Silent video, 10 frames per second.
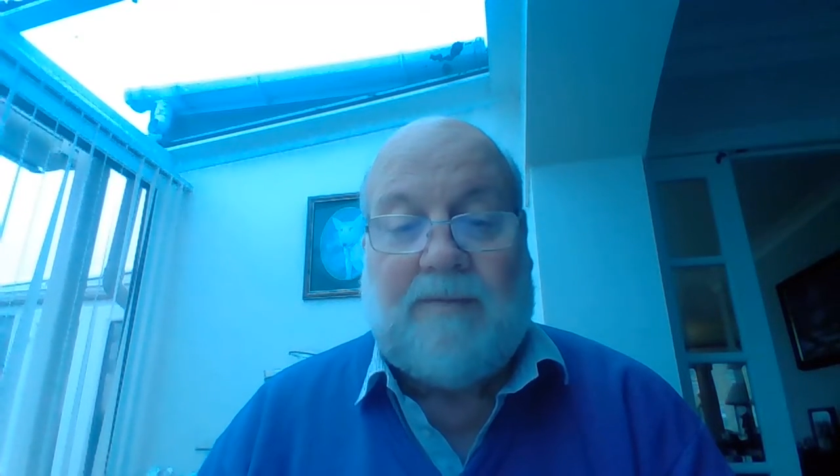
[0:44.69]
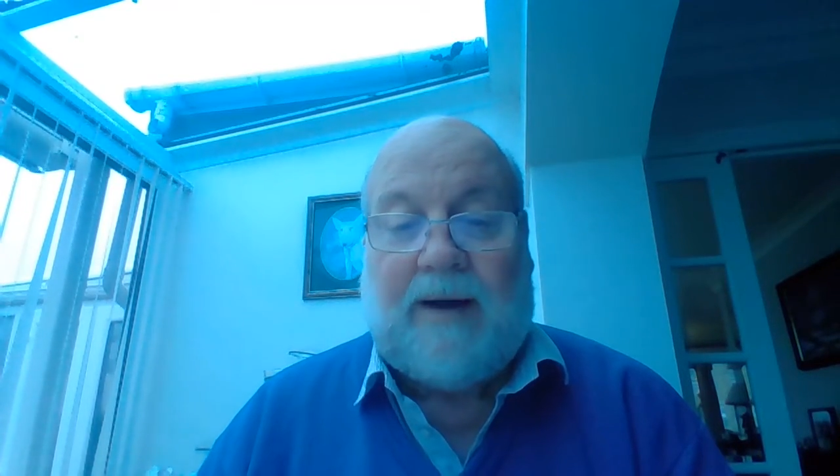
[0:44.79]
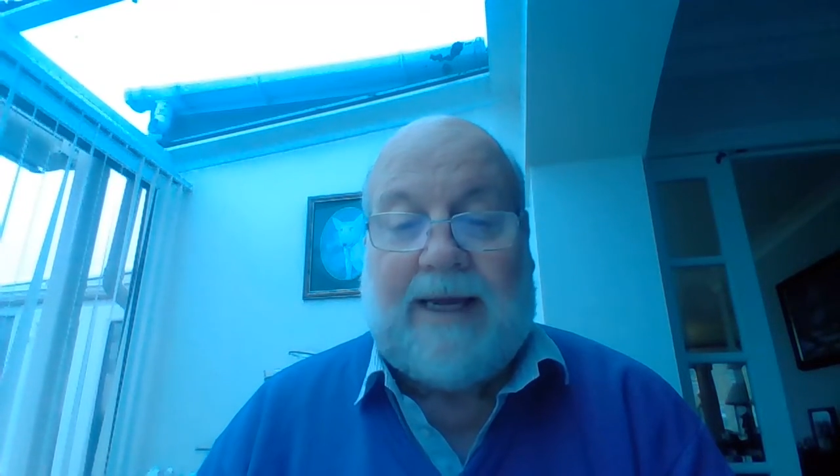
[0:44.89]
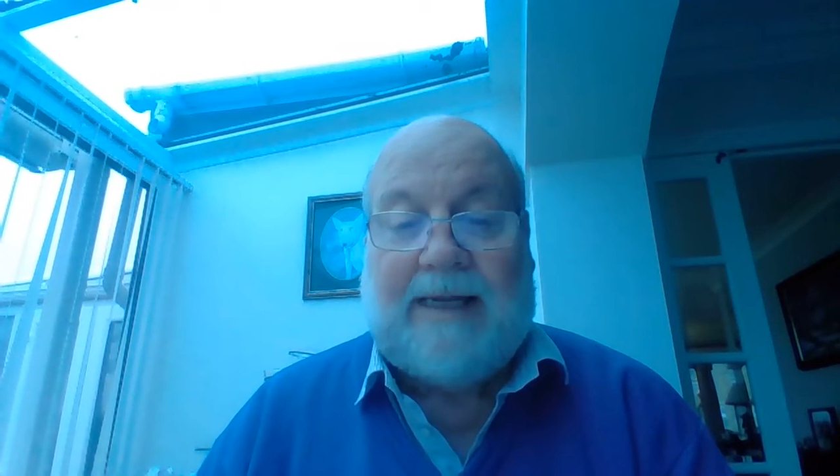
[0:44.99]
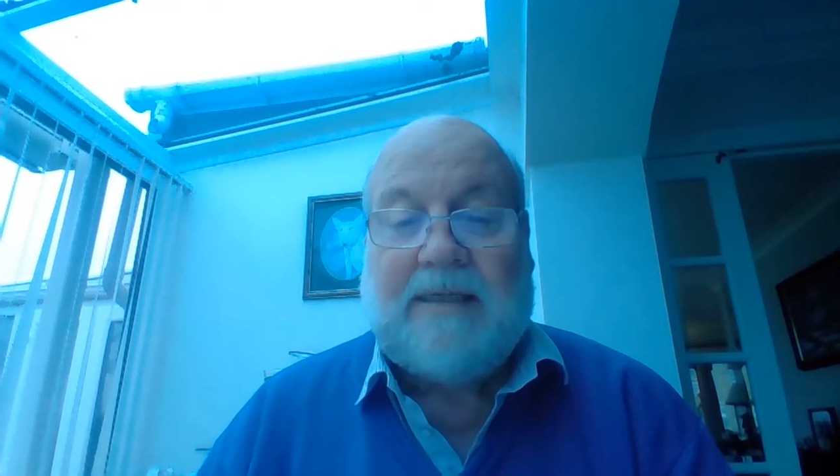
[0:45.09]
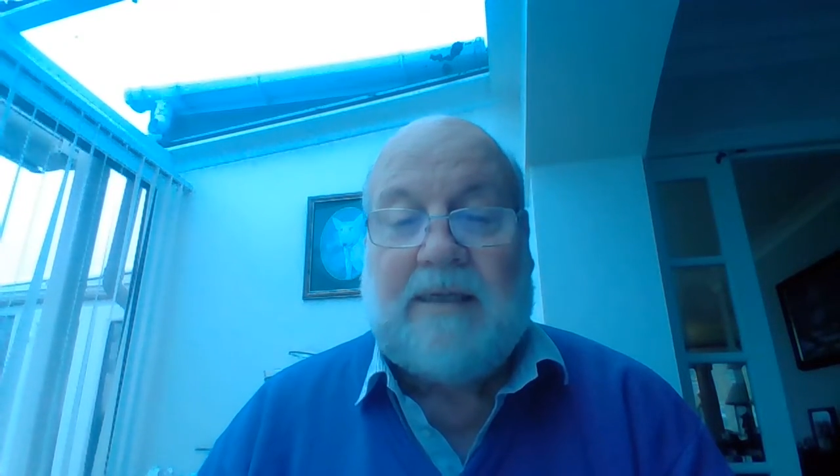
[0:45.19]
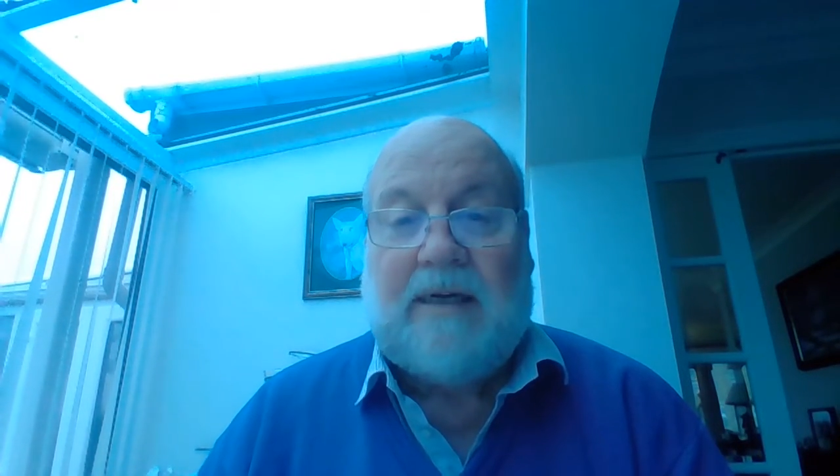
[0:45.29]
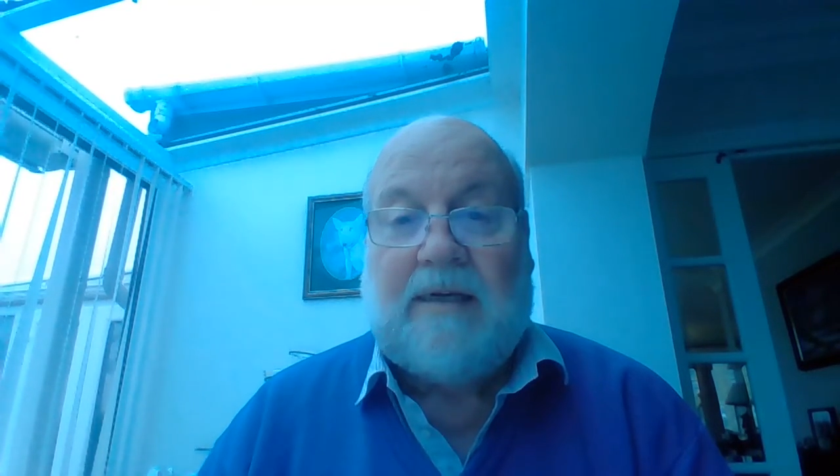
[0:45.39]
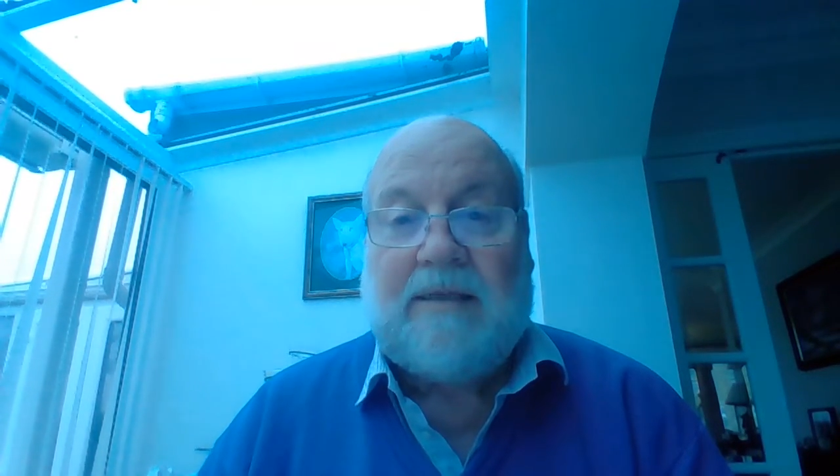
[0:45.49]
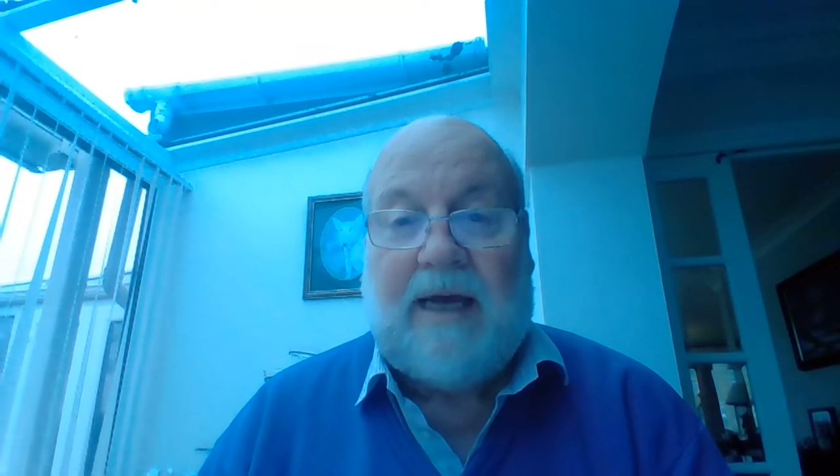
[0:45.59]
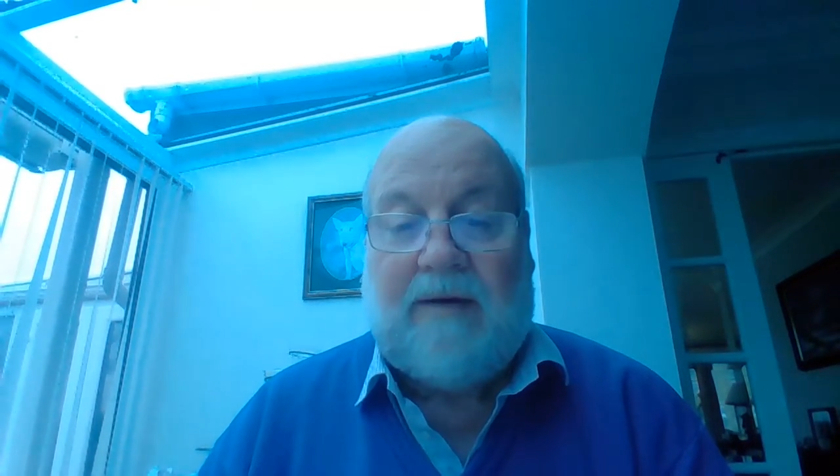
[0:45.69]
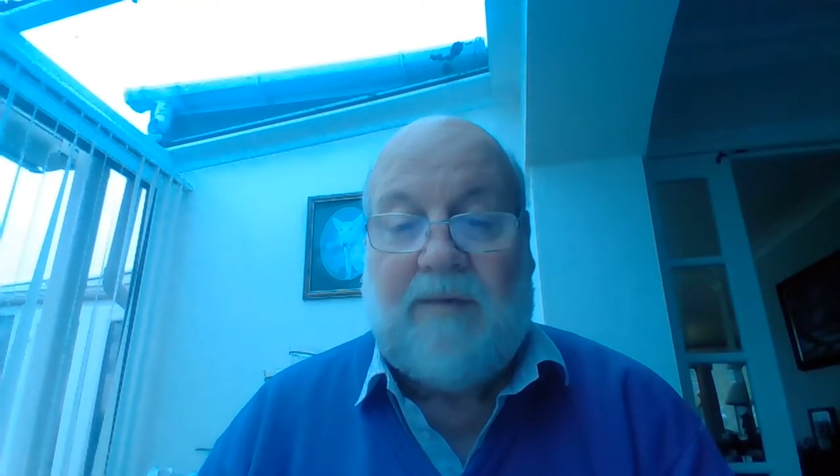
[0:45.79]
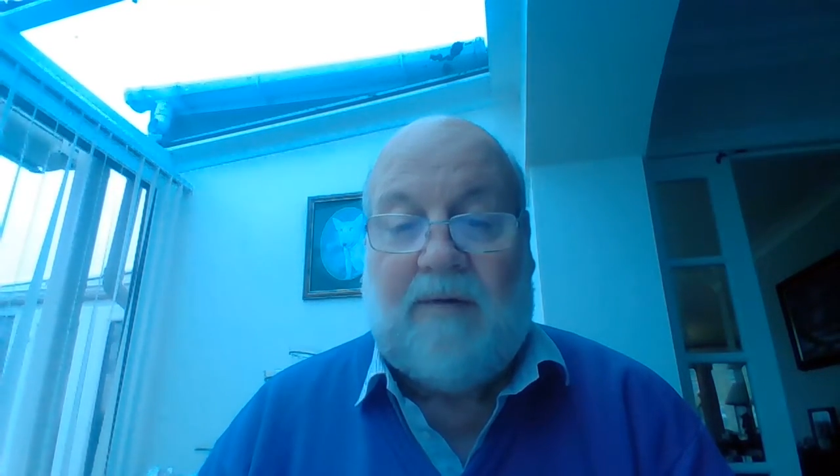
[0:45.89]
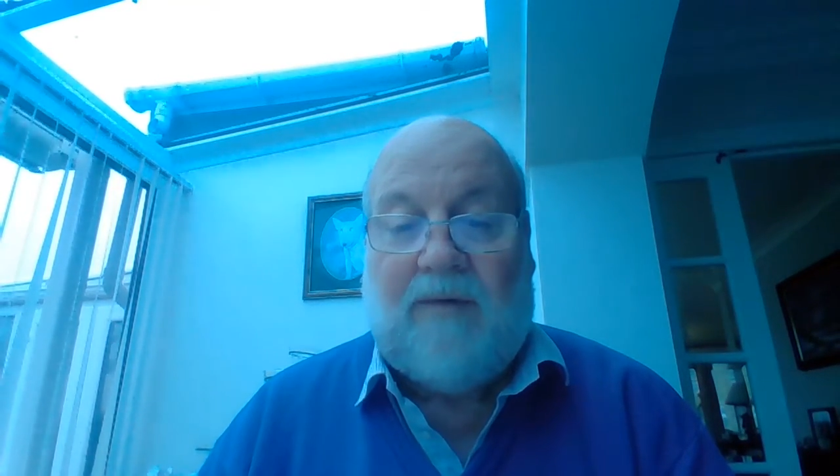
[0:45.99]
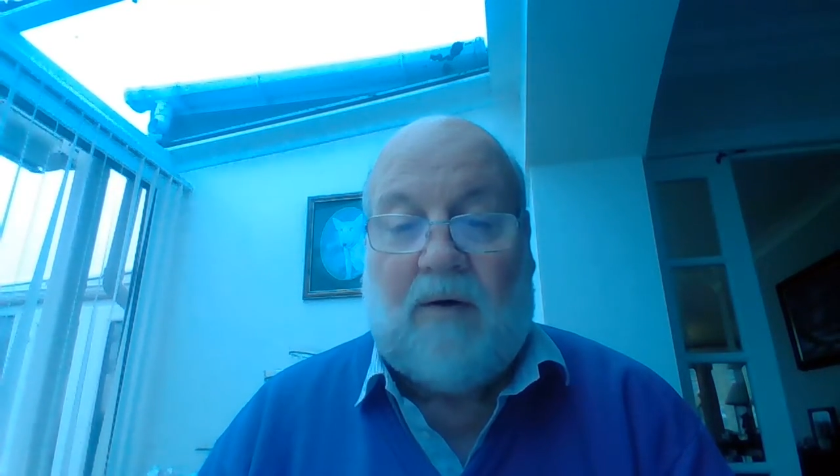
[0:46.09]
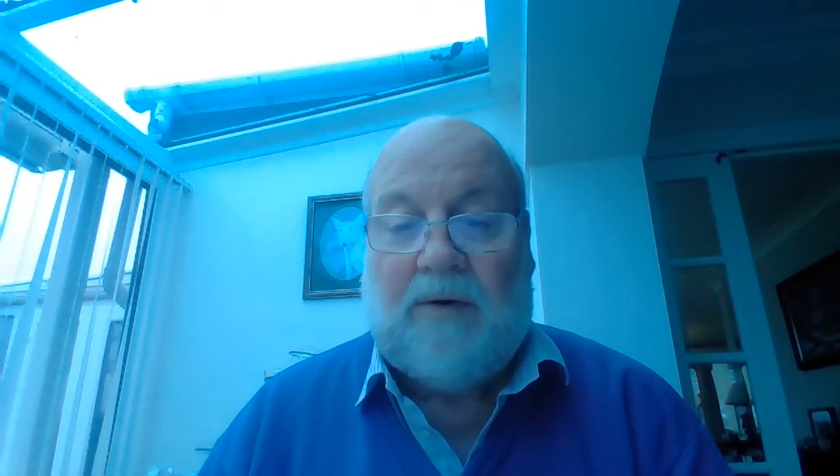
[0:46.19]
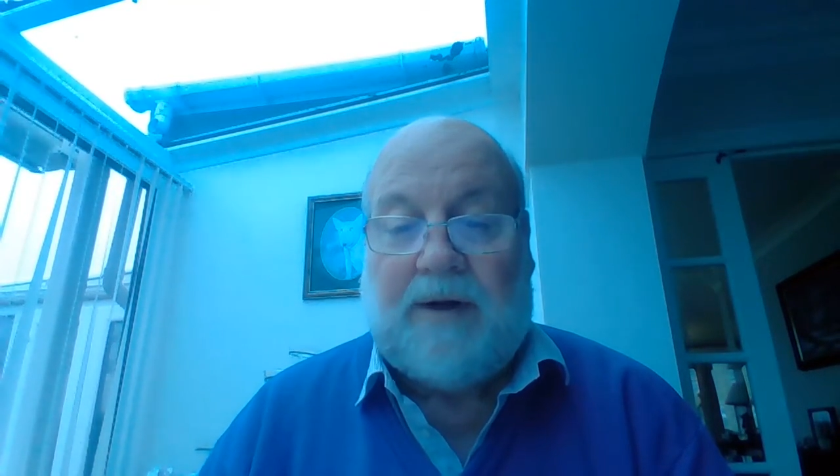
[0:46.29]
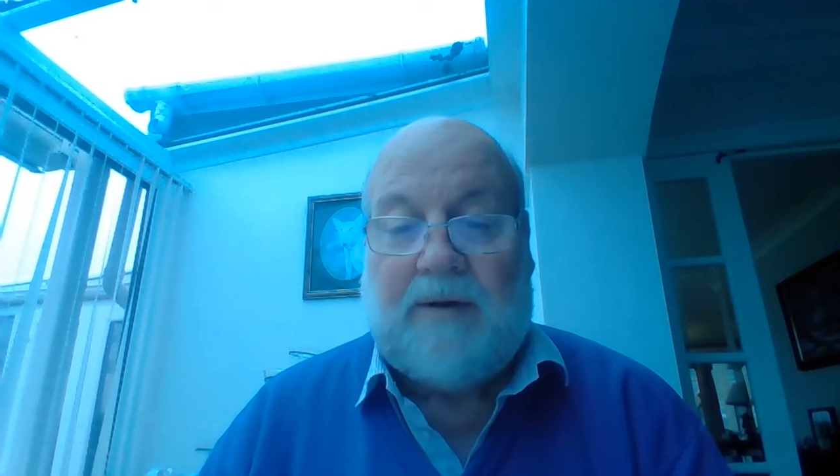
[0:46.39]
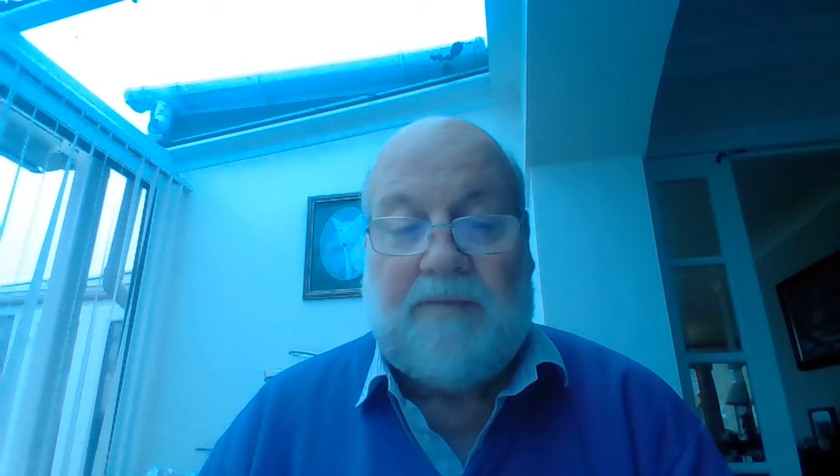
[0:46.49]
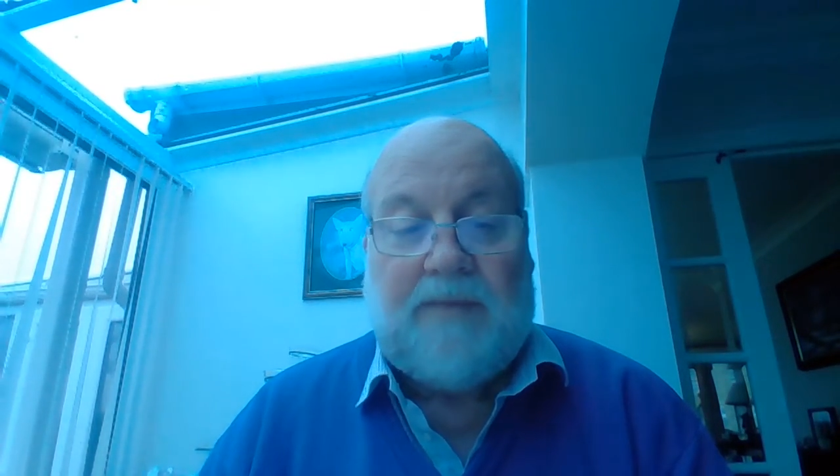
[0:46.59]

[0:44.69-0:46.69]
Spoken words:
my cancer nurse gave me a folder